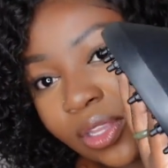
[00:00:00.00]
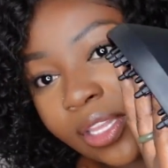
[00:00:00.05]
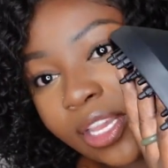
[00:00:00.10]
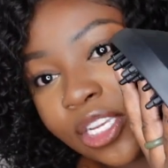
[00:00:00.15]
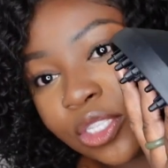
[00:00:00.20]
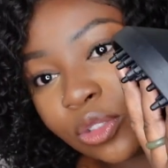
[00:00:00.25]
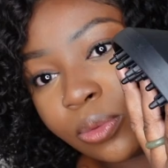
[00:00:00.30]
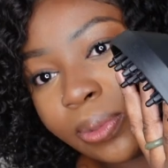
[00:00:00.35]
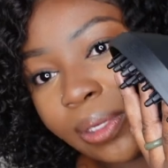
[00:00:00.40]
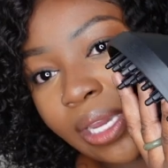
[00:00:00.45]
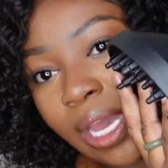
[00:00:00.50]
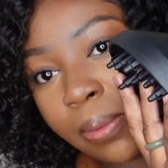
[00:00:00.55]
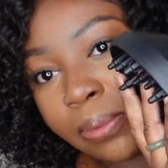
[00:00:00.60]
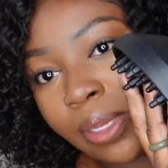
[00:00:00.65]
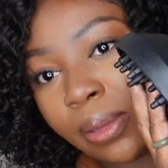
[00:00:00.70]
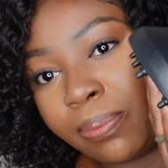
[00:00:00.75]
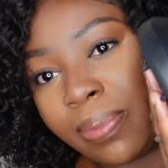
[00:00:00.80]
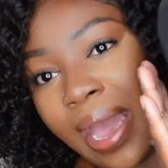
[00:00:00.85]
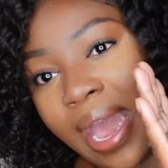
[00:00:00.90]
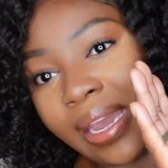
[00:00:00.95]
These will be
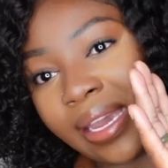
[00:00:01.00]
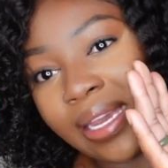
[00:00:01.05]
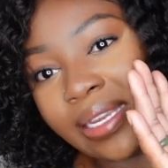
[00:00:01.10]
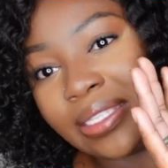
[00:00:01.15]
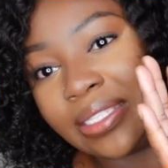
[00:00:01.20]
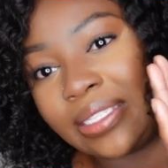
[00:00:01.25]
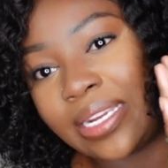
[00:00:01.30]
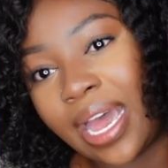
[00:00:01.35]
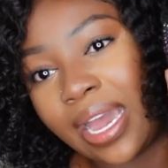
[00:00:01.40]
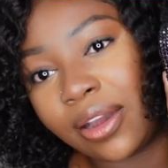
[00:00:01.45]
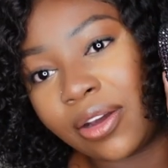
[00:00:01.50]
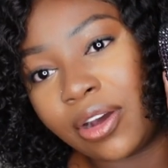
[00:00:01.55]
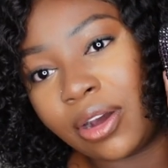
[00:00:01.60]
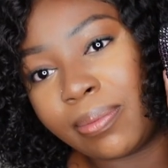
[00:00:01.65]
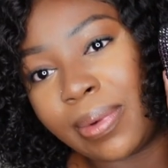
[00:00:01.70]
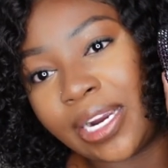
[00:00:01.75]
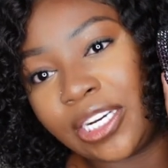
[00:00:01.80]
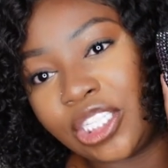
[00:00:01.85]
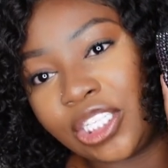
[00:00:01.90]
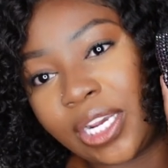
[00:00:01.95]
coming back in stock on
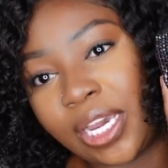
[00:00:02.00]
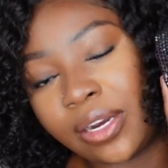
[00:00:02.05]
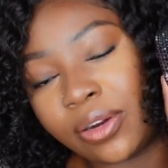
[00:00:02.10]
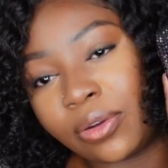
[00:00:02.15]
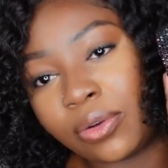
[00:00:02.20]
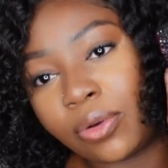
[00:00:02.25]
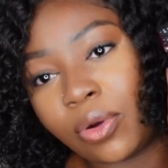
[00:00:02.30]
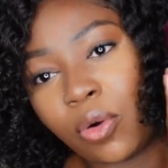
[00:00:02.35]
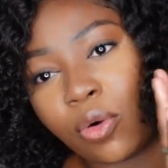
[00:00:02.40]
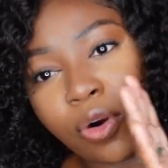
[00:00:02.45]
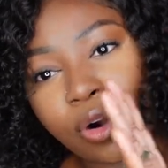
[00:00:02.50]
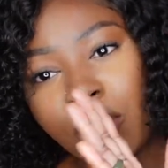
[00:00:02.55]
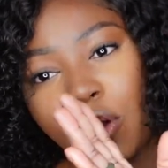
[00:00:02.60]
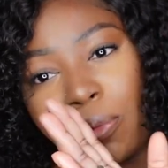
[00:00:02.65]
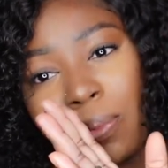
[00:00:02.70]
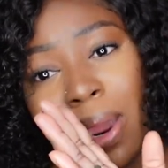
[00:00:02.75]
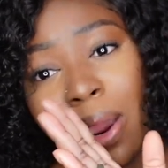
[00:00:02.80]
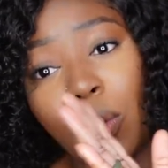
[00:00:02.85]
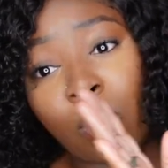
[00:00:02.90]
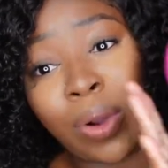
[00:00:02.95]
my channel or on
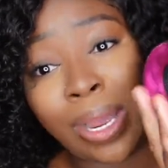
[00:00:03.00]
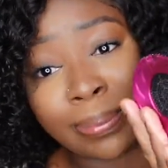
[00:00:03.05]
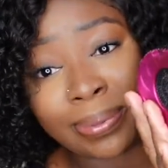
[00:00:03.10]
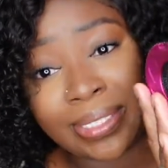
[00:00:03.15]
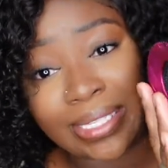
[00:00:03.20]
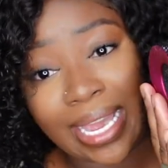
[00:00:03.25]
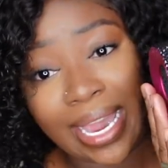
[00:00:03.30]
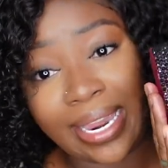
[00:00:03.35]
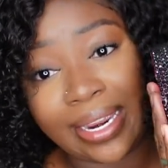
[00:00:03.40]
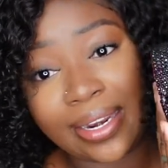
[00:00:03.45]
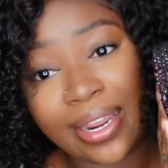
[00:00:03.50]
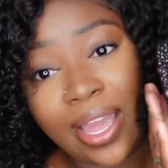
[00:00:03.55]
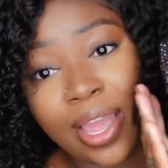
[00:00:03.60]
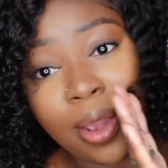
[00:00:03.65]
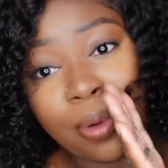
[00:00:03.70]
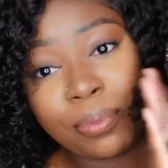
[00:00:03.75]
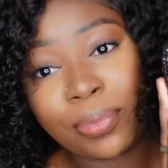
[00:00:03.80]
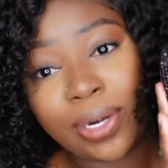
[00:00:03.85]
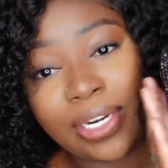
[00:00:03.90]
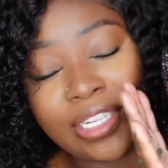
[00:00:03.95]
my website
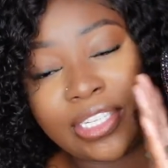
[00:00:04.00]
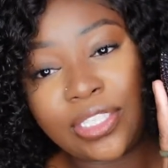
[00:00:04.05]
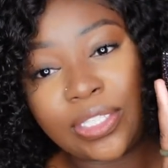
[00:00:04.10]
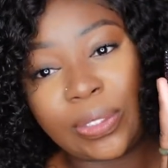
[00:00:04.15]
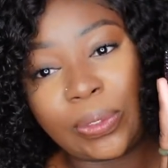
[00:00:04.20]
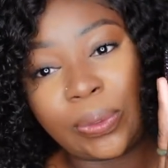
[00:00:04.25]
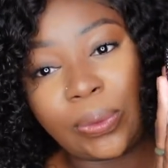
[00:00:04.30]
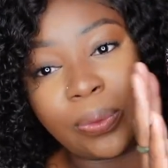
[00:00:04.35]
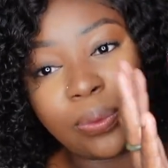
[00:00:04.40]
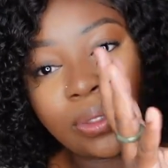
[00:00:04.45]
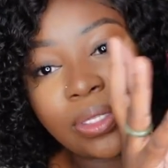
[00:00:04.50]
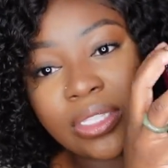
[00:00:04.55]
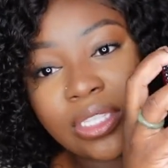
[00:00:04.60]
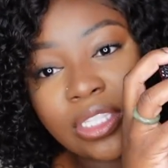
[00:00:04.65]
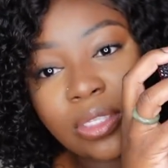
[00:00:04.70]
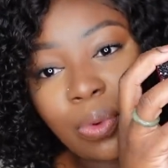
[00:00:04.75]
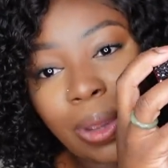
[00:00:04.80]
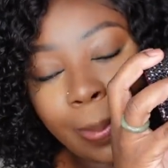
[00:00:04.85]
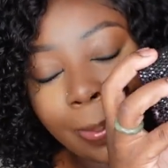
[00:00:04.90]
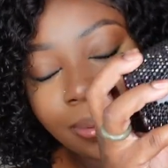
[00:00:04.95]
pretty soon. This is
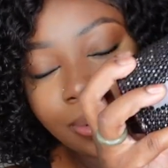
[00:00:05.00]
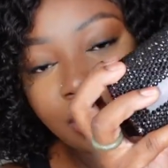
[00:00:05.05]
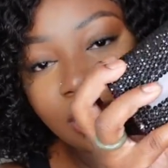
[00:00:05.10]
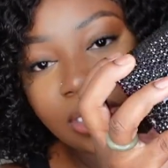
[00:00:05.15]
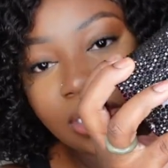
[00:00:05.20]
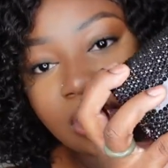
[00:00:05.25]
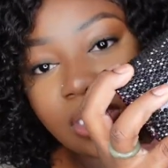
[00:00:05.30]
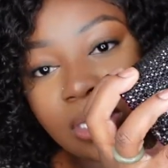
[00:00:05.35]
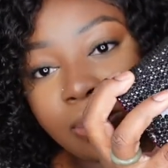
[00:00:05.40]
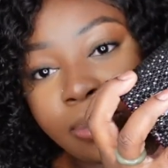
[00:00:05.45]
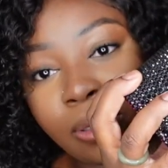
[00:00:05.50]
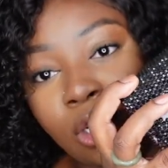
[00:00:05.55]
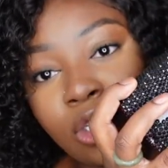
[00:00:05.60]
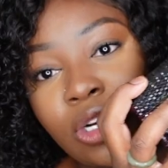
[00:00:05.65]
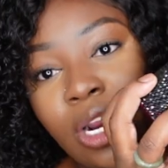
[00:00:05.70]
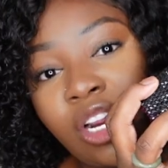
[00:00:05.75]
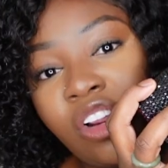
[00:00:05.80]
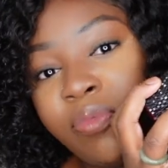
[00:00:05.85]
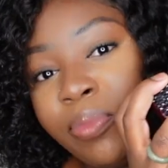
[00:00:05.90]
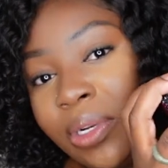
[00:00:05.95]
the web this is the blow
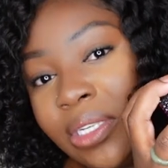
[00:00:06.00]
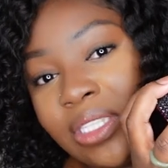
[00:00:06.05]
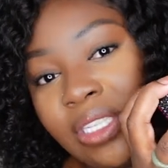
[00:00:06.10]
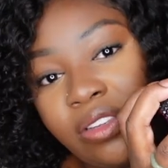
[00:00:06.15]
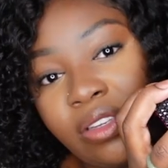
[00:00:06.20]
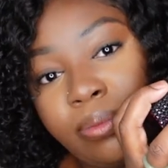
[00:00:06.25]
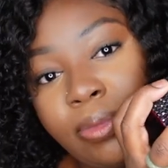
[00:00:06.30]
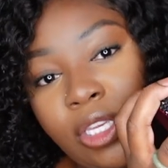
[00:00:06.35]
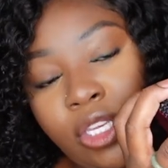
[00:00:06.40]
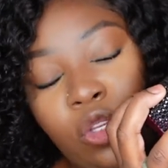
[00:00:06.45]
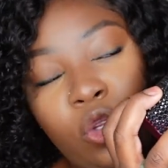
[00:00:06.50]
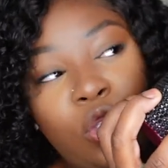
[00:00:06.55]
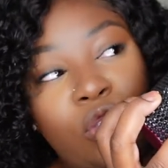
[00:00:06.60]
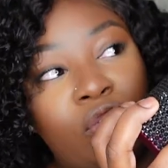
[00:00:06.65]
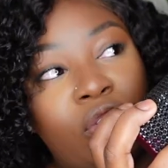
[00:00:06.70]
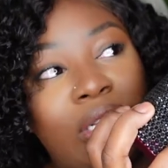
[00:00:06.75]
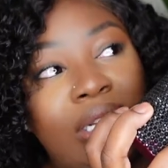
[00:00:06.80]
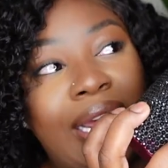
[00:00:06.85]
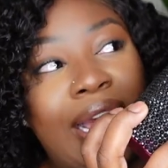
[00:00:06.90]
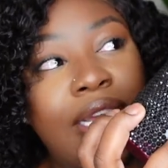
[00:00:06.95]
dry you've been seeing me use
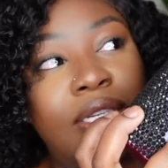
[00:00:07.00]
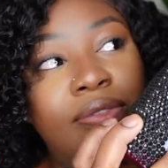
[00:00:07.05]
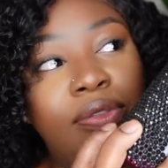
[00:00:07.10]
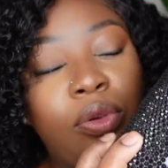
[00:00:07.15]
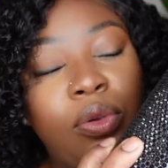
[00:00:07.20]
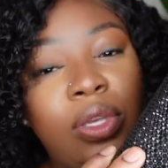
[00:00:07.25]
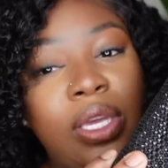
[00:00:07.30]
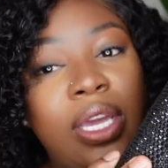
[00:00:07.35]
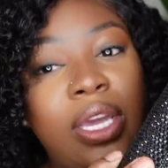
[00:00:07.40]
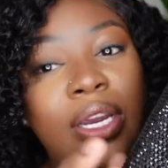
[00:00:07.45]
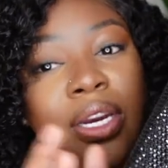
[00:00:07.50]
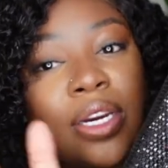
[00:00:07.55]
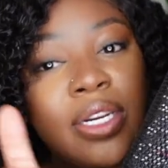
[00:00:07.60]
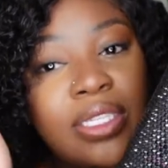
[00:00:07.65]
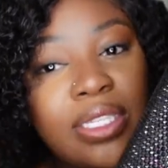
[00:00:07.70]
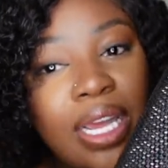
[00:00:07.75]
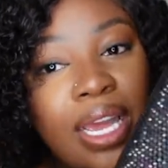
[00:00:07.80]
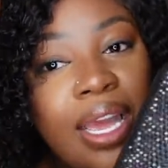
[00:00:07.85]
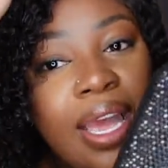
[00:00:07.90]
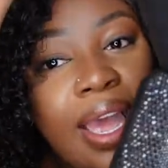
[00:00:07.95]
for the last few years.